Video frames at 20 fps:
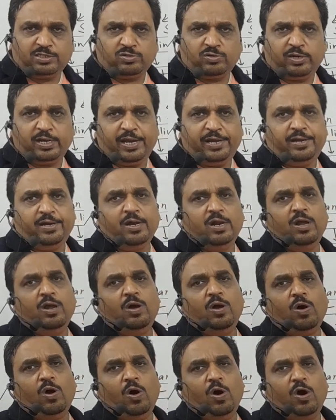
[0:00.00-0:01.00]
sonnet,
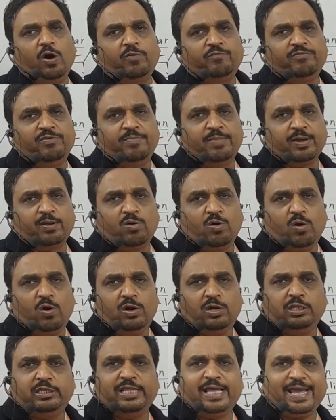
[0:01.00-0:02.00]
or we may
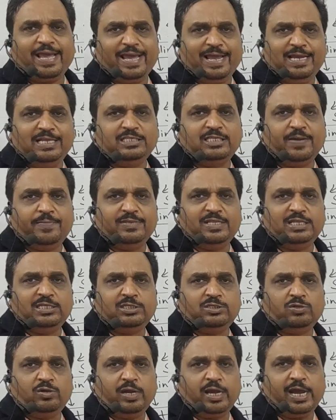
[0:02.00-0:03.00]
call the Elizabethan
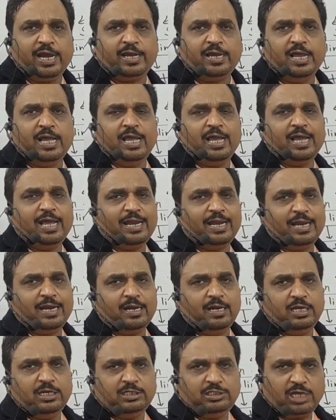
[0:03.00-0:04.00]
sonnet. In
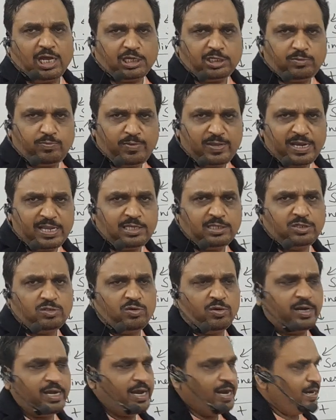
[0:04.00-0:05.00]
Shakespearean
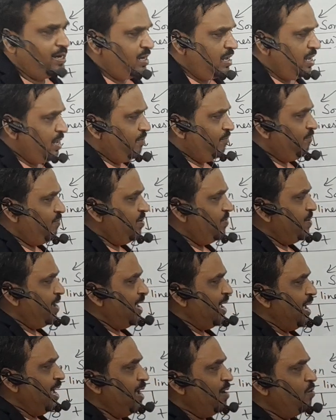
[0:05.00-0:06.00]
sonnet, we may
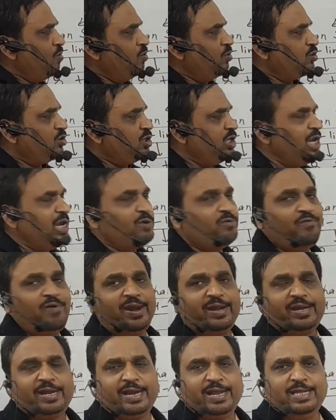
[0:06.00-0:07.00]
have 3
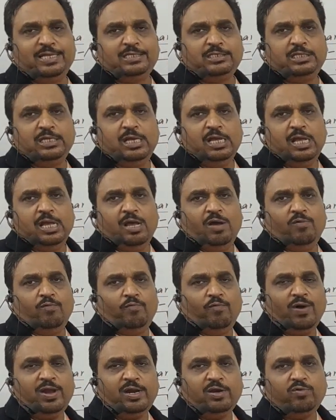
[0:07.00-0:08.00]
quatrains.
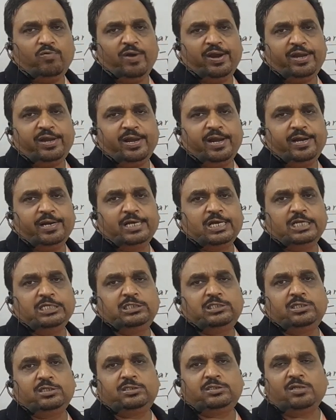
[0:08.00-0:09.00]
One quatrain
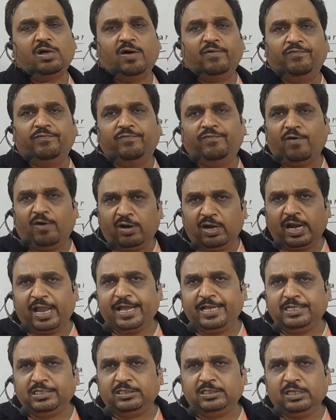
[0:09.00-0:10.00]
consists of 4
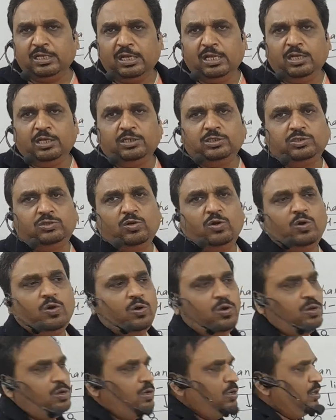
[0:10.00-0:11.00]
lines.
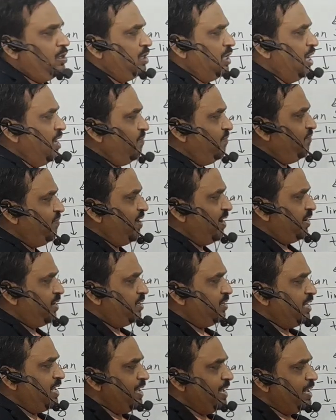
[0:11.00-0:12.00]
So in
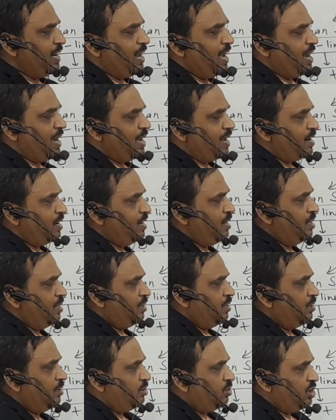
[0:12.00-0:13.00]
fact, there are
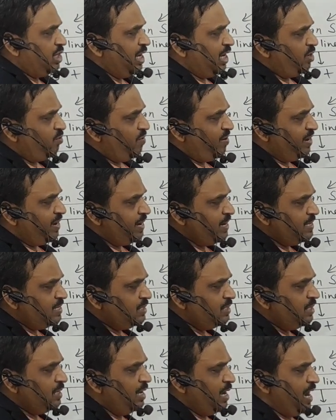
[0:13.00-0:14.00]
3
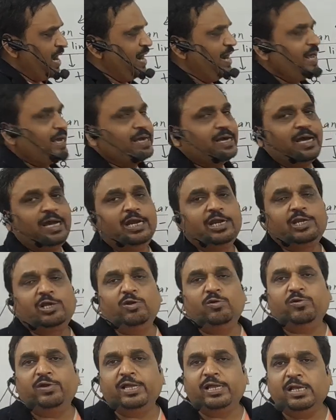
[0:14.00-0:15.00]
quatrains and a
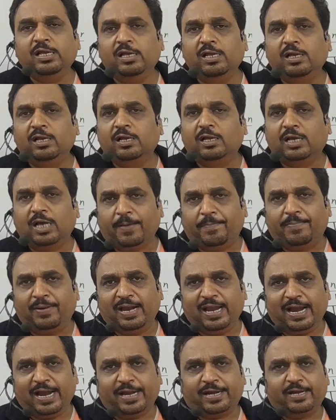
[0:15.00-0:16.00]
concluding
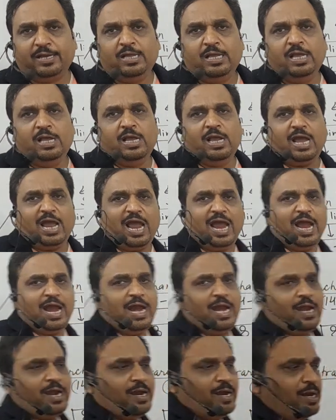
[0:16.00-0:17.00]
couplet.
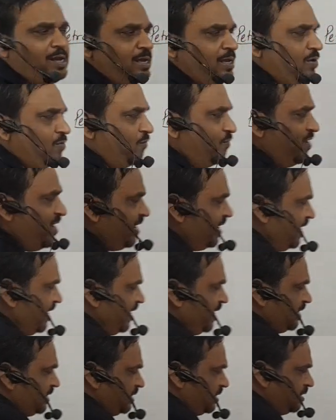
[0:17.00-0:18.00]
And
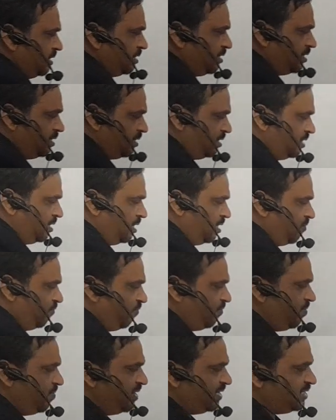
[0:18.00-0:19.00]
whereas
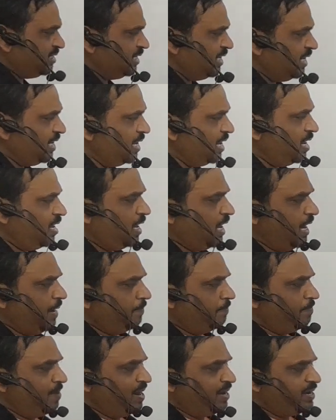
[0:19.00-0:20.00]
we may see
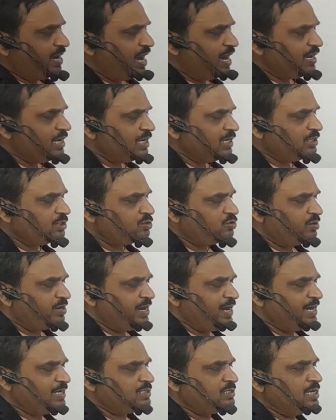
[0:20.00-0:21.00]
in Petrarchan
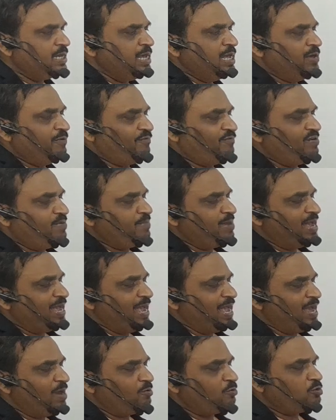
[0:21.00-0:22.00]
sonnets, we may
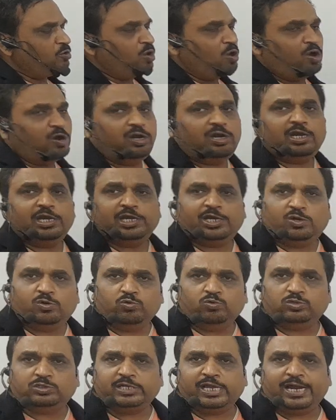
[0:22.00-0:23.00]
have only
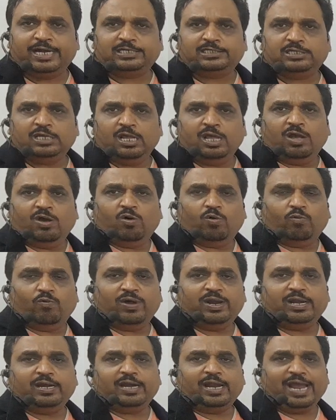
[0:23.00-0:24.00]
2 sets,
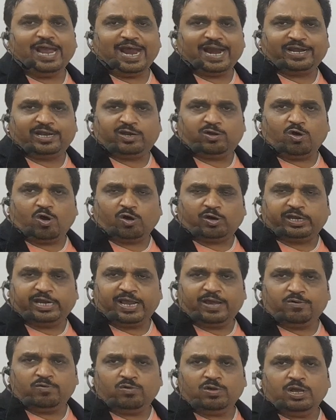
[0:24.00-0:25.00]
one
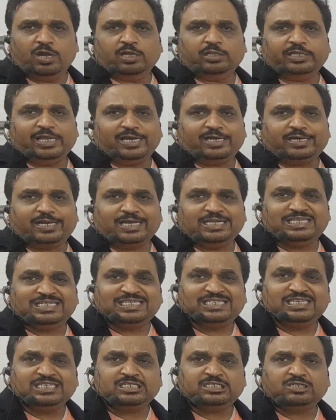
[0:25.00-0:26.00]
octave that
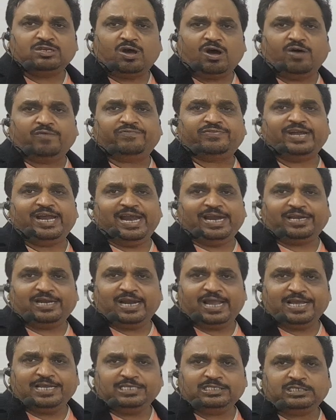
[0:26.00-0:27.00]
consists of 8
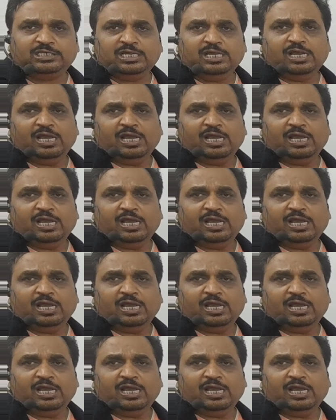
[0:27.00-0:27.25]
lines,